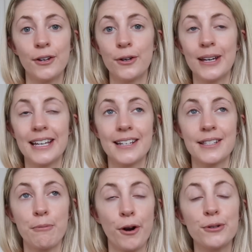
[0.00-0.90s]
who
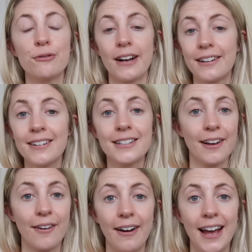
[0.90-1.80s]
is prone to redness
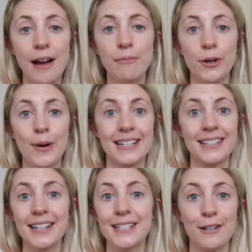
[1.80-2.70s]
like I am, who has
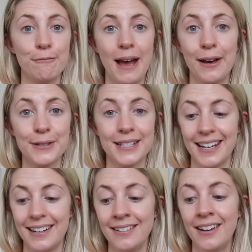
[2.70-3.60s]
sensitive pale
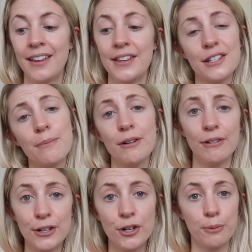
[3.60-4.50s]
skin, this could be a
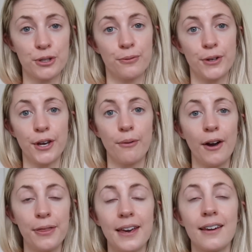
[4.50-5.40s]
really good option for you.
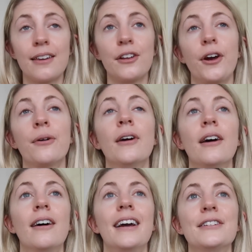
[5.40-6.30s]
I think, you know,
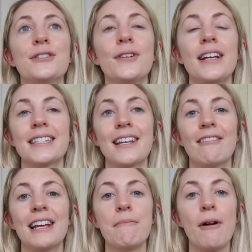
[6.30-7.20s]
it's not
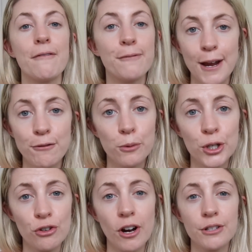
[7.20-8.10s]
necessarily my favourite
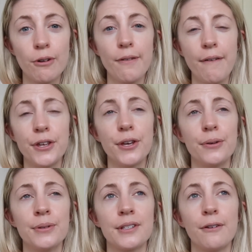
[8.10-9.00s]
moisturiser I've ever
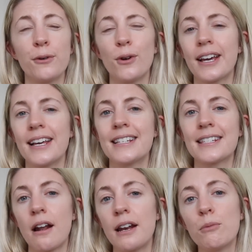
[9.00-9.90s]
used. I feel like it is
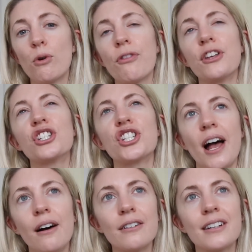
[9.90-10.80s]
slightly more on the gel